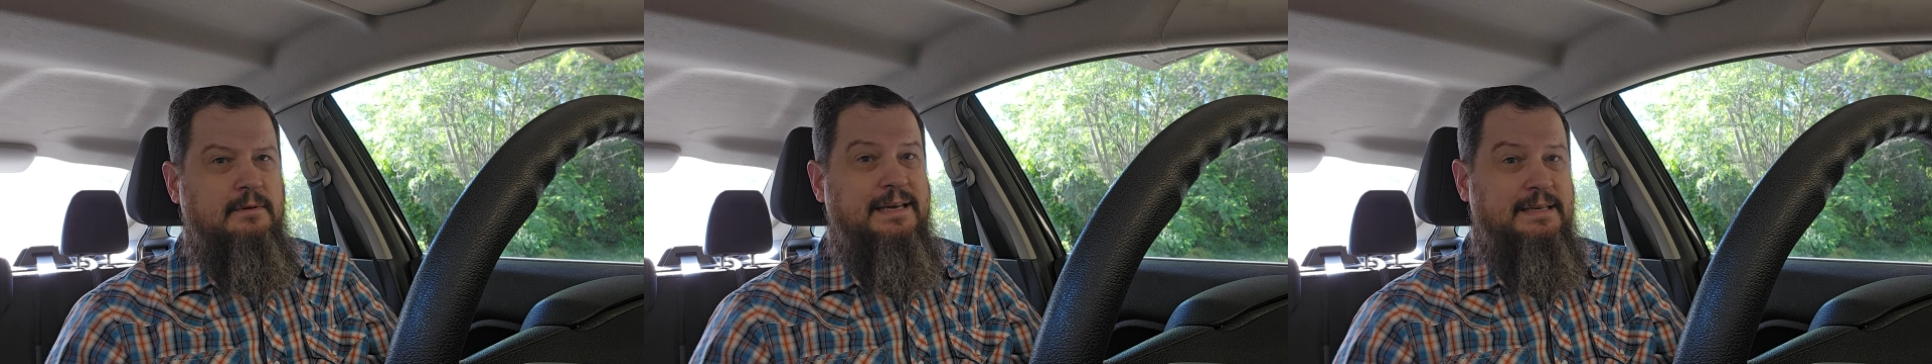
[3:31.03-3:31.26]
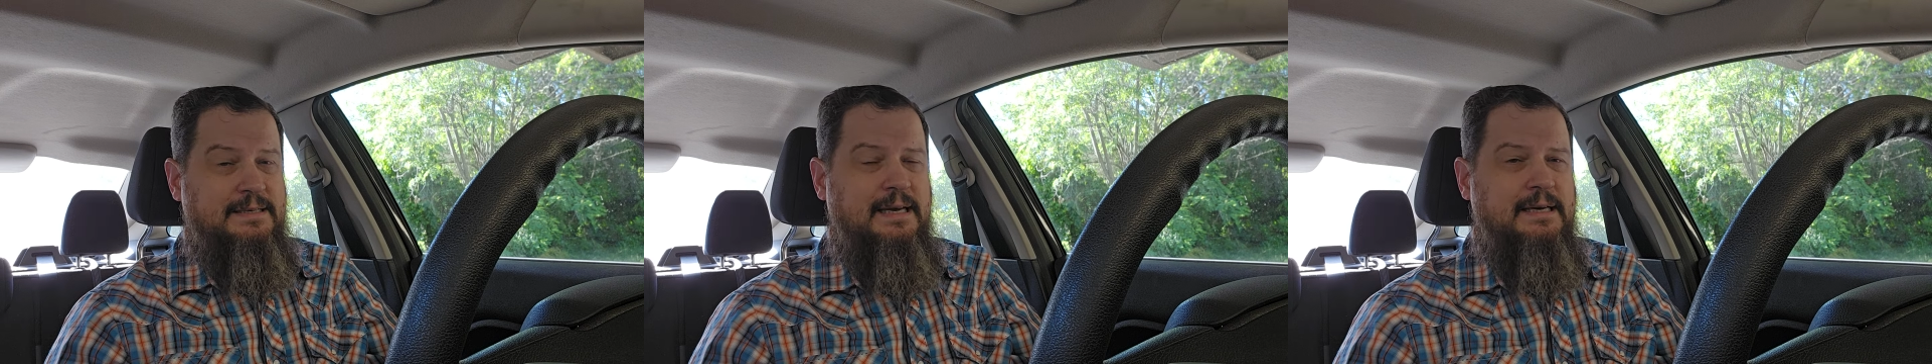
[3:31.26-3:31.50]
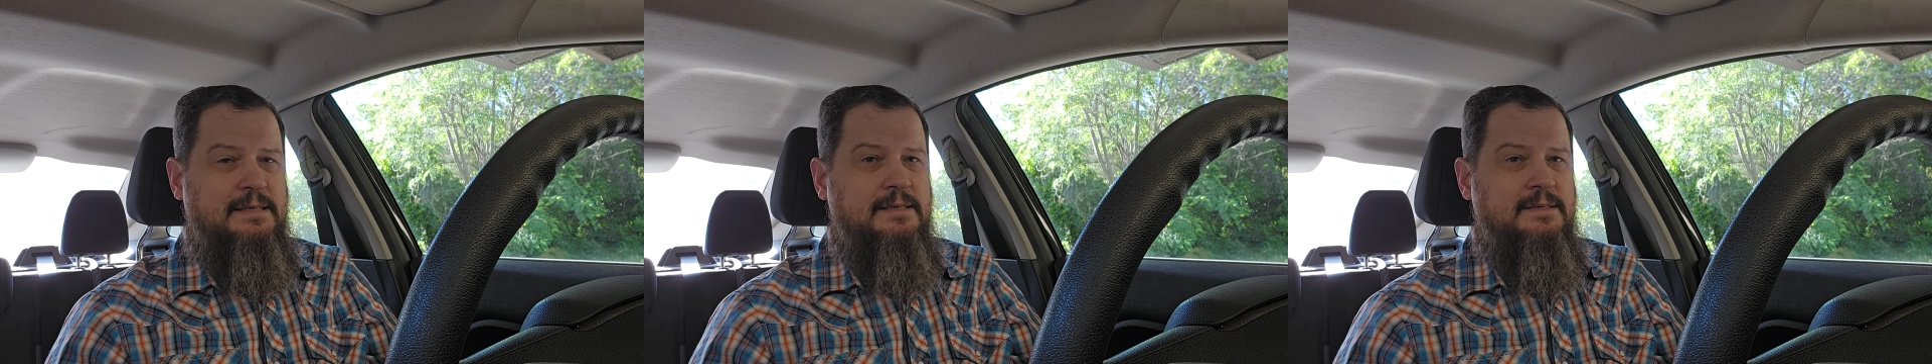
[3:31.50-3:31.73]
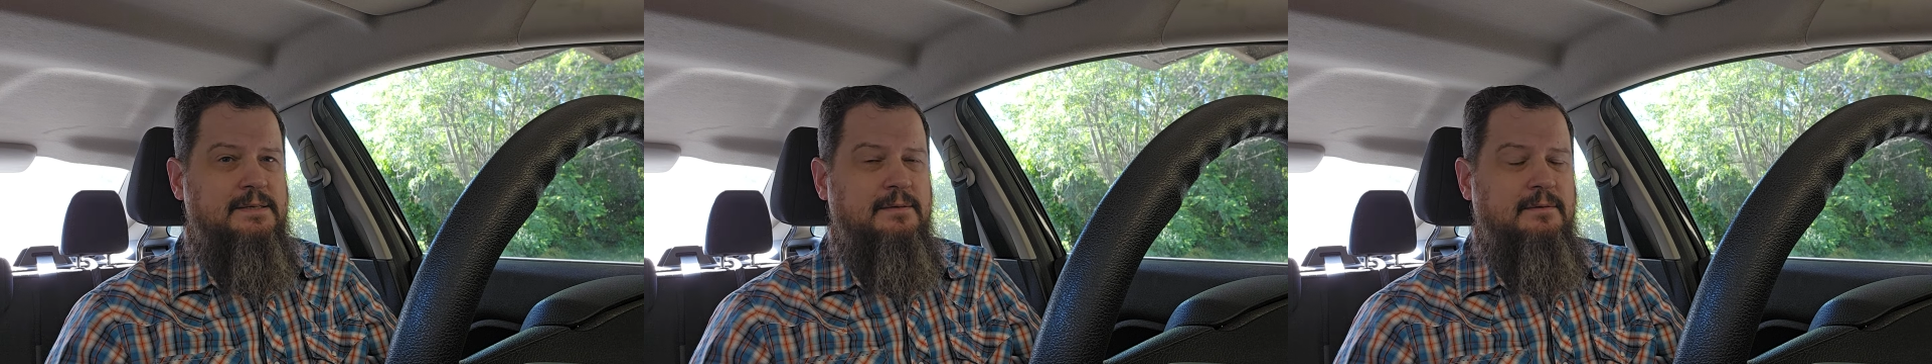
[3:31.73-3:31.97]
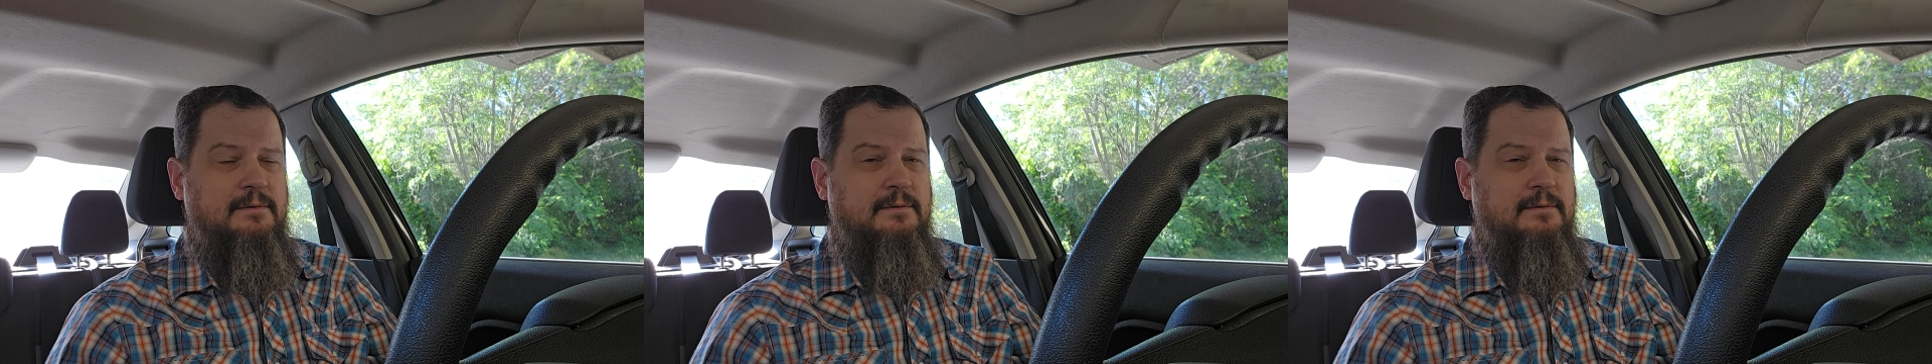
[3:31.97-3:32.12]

in Texas.